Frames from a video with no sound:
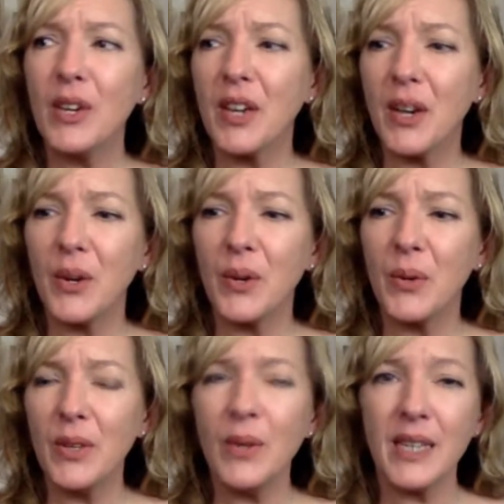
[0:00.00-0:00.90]
you could
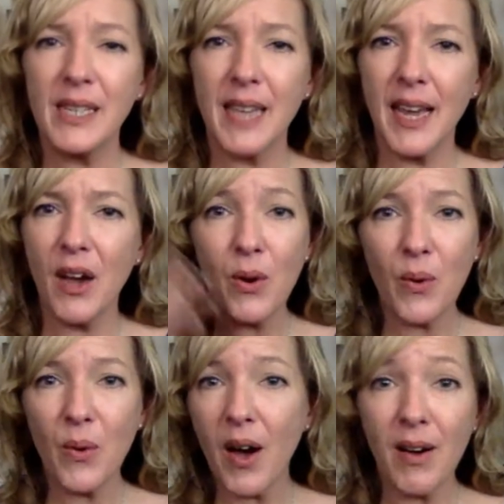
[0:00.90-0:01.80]
go, you could say,
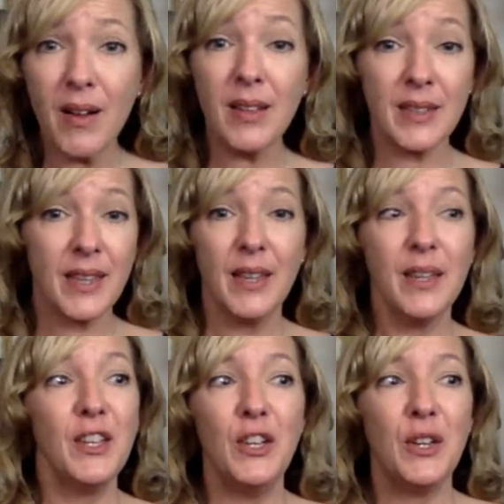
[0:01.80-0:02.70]
oh, all,
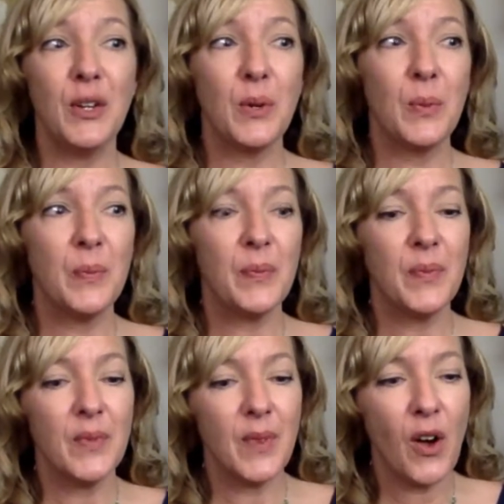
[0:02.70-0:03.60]
you know,
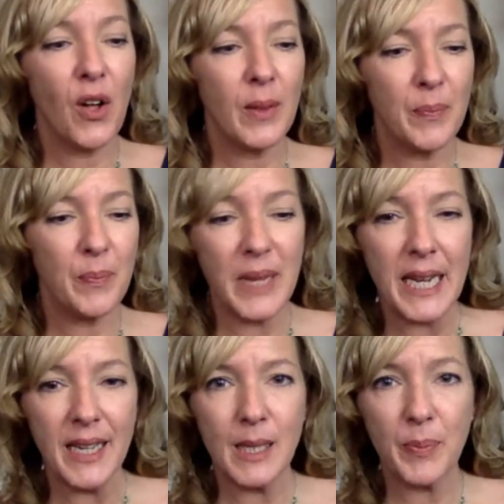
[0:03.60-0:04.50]
all
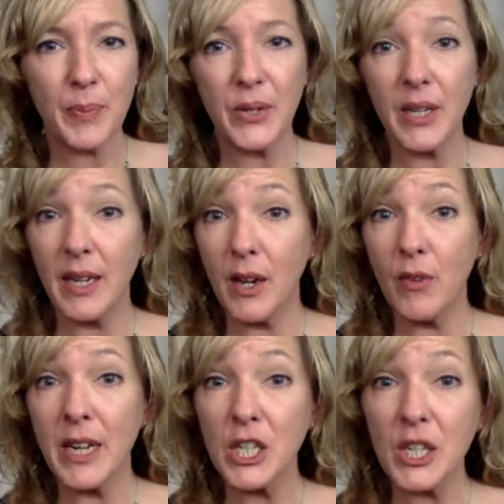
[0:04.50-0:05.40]
meat is polluted and
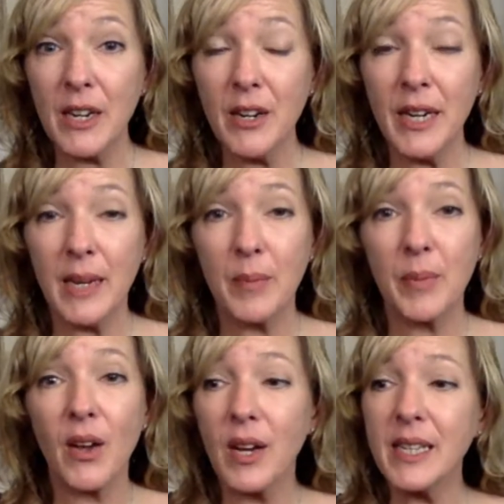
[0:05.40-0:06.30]
go vegetarian.
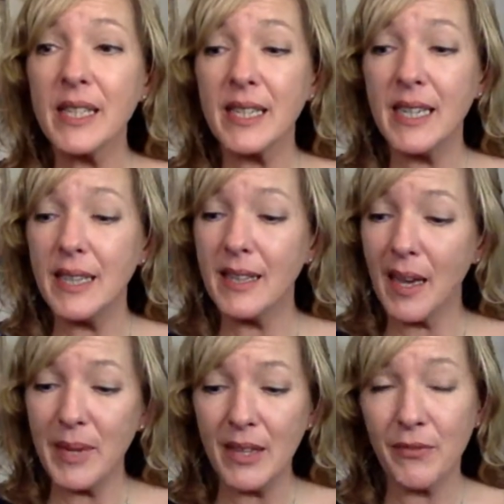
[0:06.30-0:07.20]
But honestly,
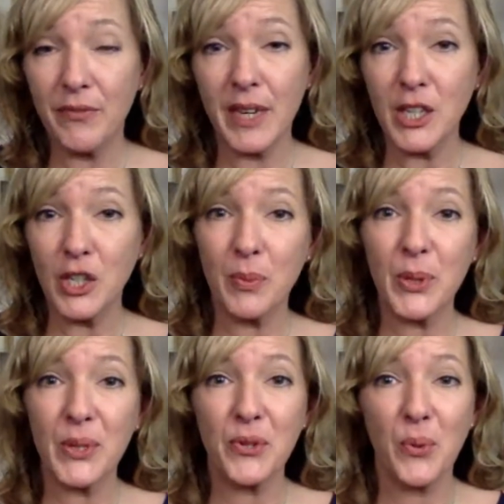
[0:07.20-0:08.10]
I mean, the
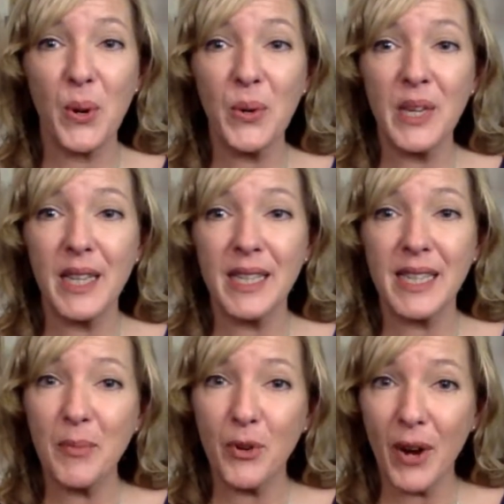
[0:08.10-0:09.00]
vegetables are grown in the
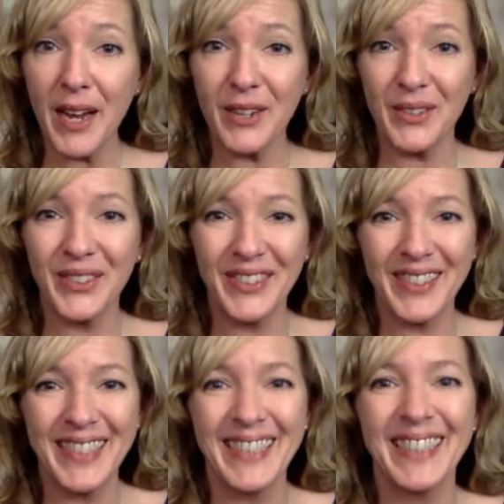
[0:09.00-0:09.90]
same ground.
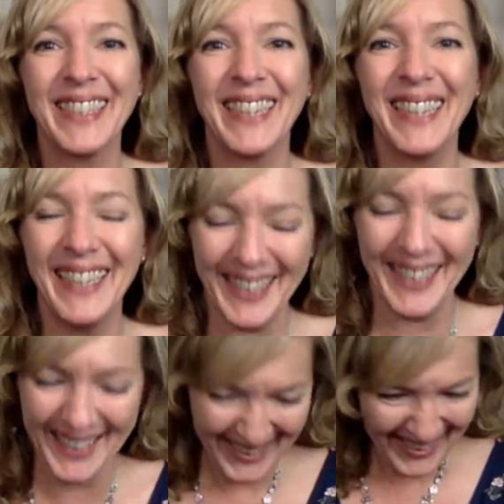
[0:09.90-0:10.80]
like,
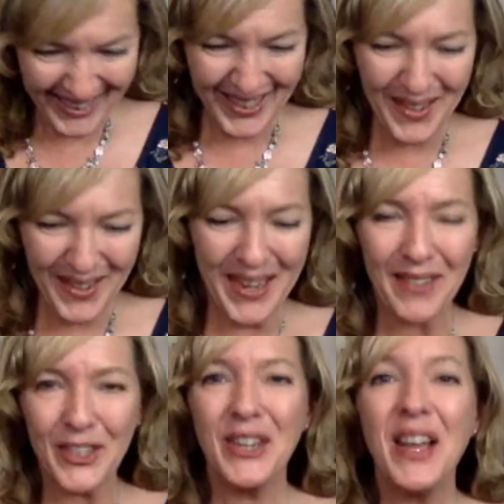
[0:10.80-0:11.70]

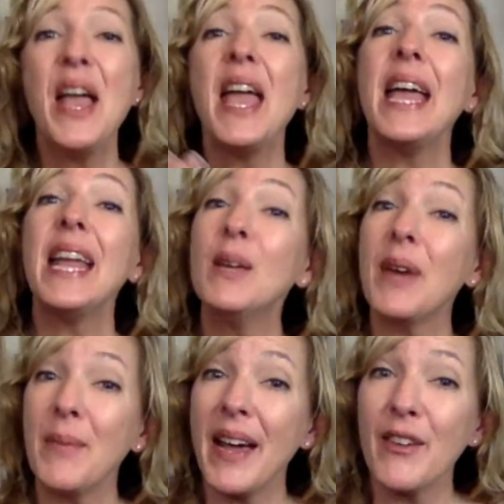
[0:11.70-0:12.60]
whatever.
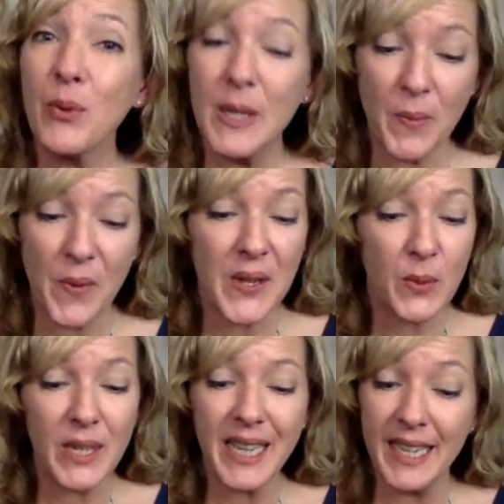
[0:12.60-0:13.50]
Anyway, my other
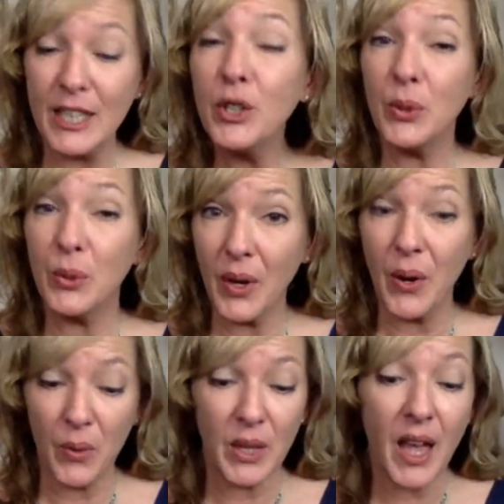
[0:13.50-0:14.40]
response was I do,
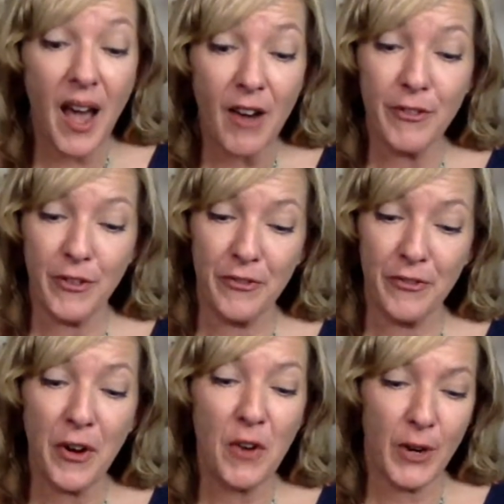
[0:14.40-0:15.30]
though, love
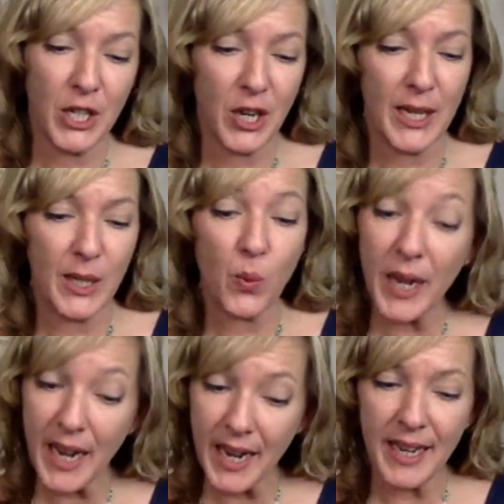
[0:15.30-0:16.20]
farm fresh eggs
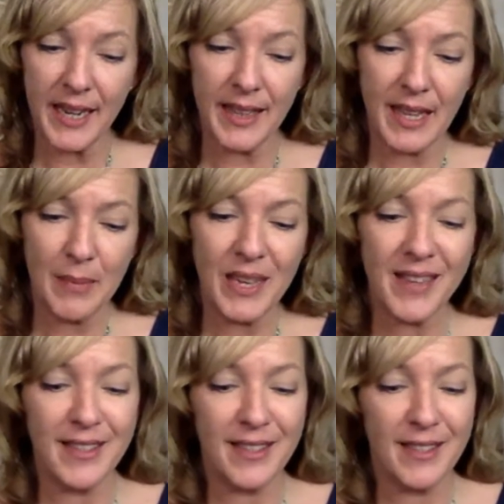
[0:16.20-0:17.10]
when I can get them
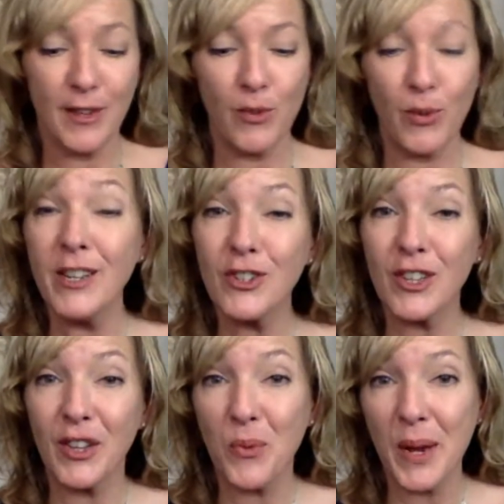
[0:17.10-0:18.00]
because they're
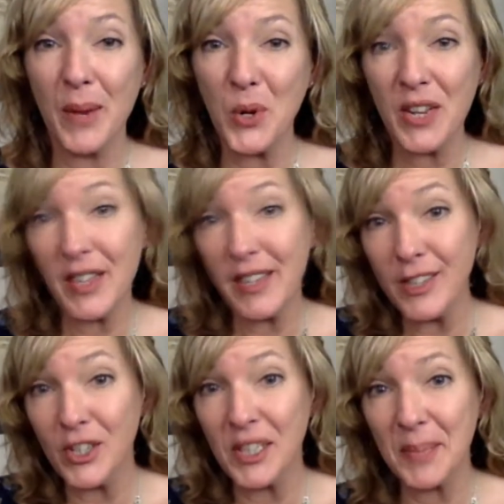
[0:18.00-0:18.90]
rich and they're way more
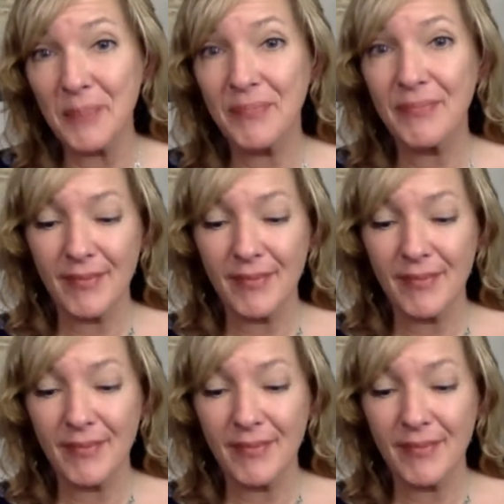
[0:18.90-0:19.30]
delicious.